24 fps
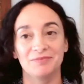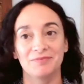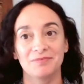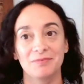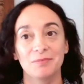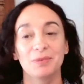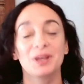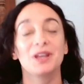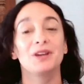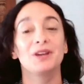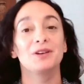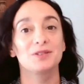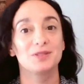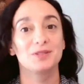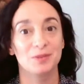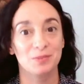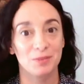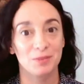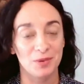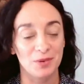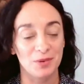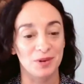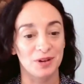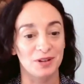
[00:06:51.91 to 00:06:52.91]
peer
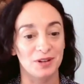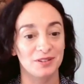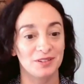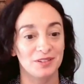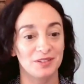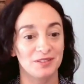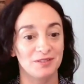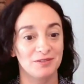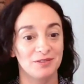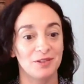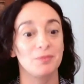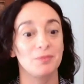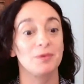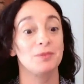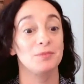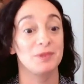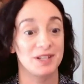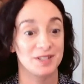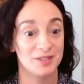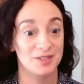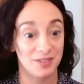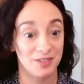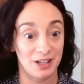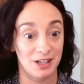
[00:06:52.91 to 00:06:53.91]
support from a
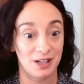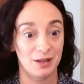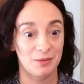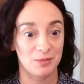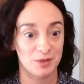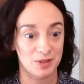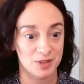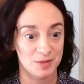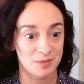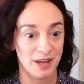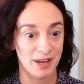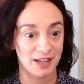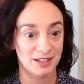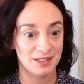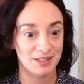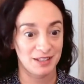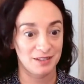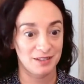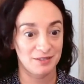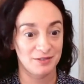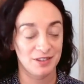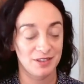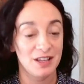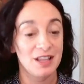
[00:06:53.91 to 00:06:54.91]
breastfeeding
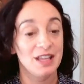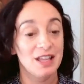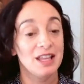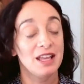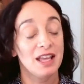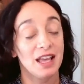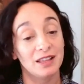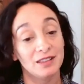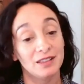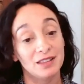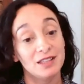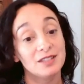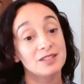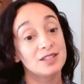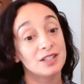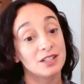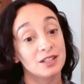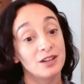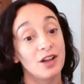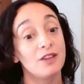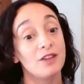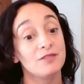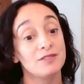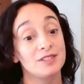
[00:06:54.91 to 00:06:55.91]
perspective. And this can
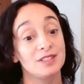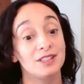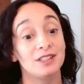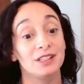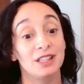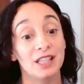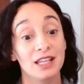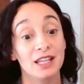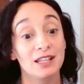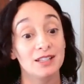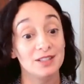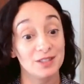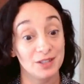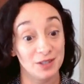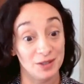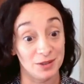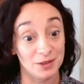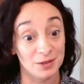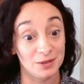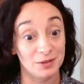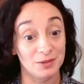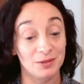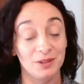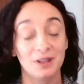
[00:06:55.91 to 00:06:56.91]
often lead
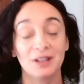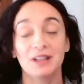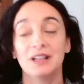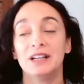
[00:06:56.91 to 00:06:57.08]
to